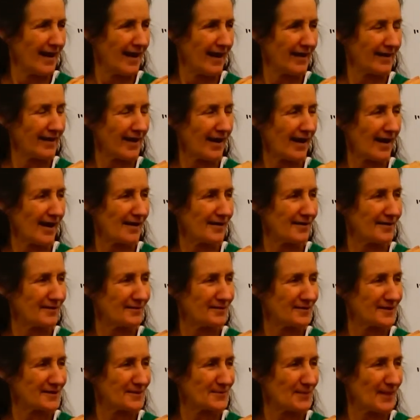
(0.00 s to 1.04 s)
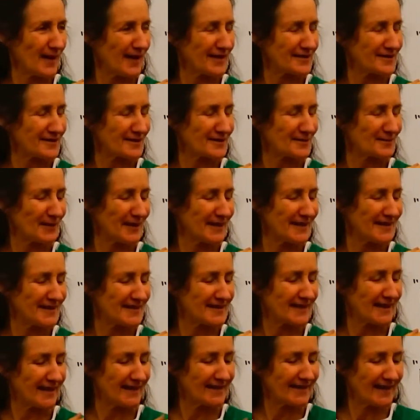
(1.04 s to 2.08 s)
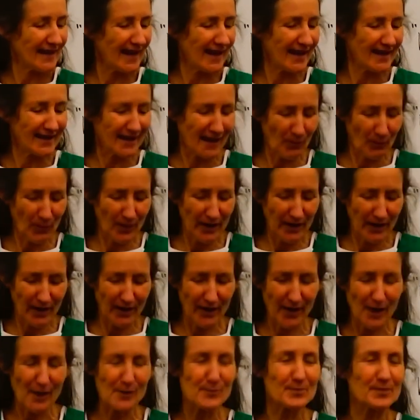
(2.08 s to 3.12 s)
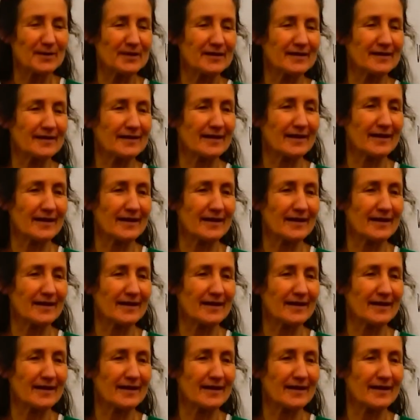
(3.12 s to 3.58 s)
And I was puzzled when he said that. And when I opened